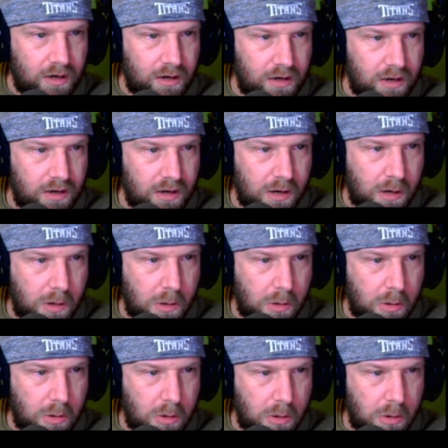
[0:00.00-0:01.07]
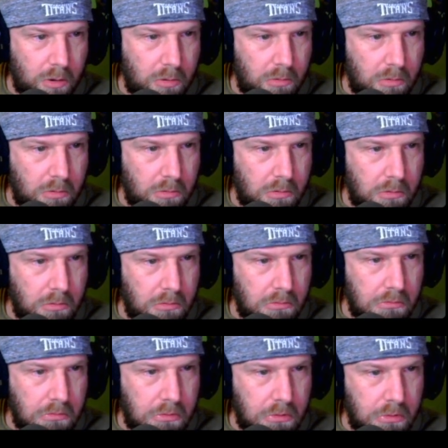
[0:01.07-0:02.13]
uh, vent, uh,
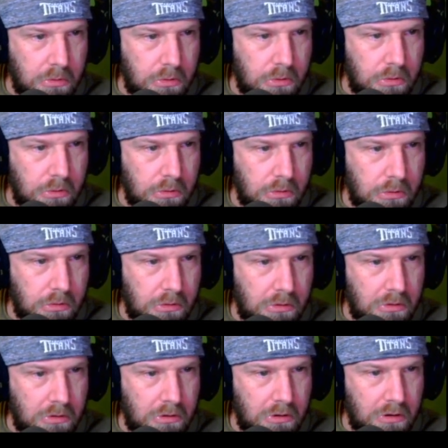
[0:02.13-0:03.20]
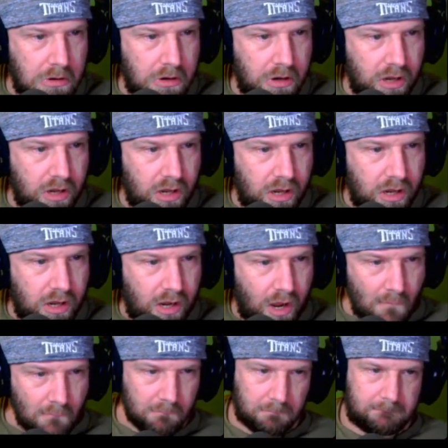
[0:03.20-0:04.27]
God, man, we just talked
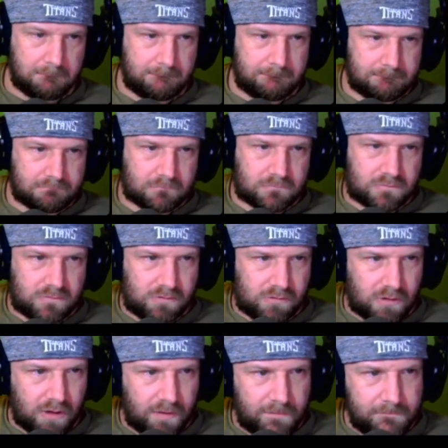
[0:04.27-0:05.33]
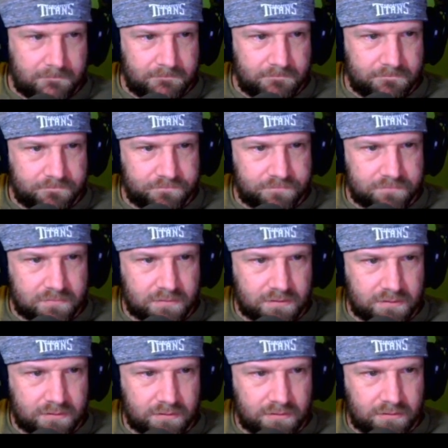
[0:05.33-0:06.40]
about him too. That he need to come back.
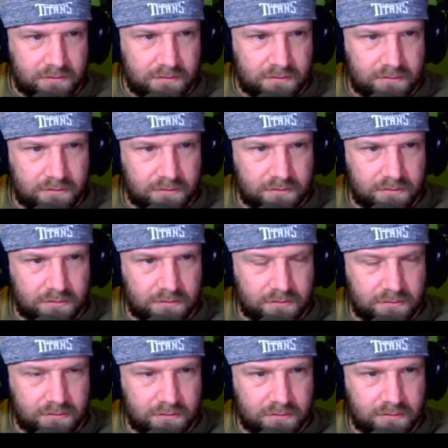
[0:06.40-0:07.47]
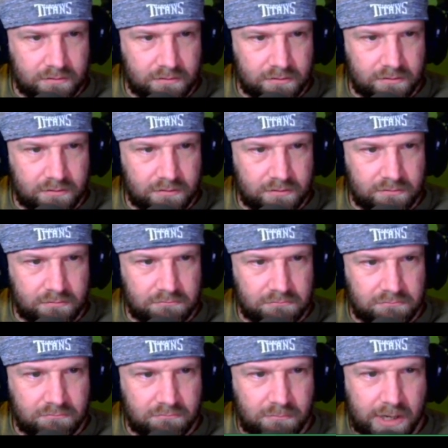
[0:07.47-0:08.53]
Uh, God, I have
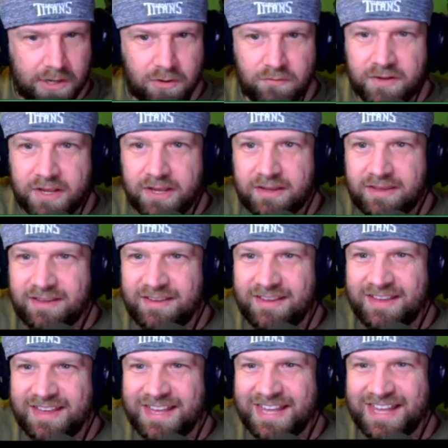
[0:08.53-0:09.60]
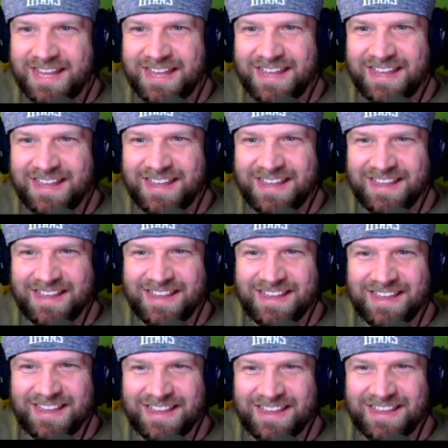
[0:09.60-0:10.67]
a brain Michael fart. Vick? Yeah, Vick.
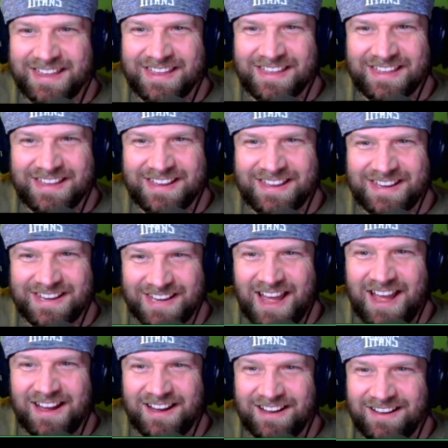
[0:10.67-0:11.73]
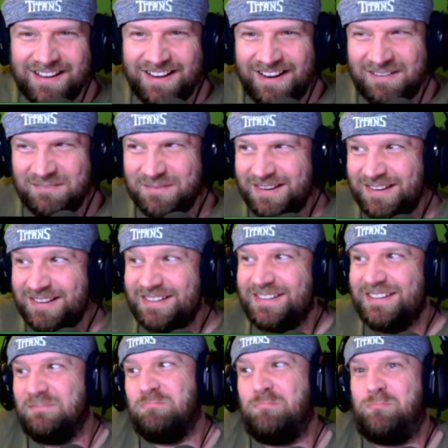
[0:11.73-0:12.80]
Yeah, yeah. Because I mean, he
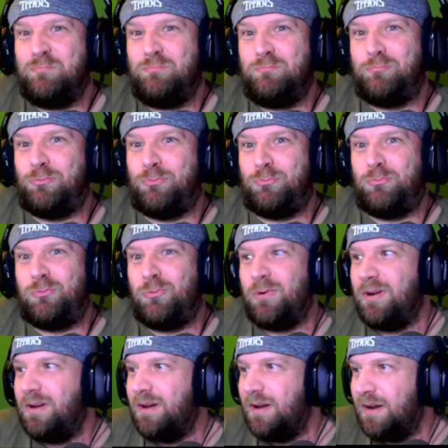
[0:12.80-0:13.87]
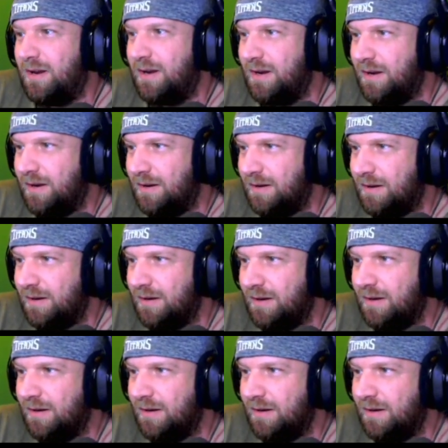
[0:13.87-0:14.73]
was the most. He was elusive.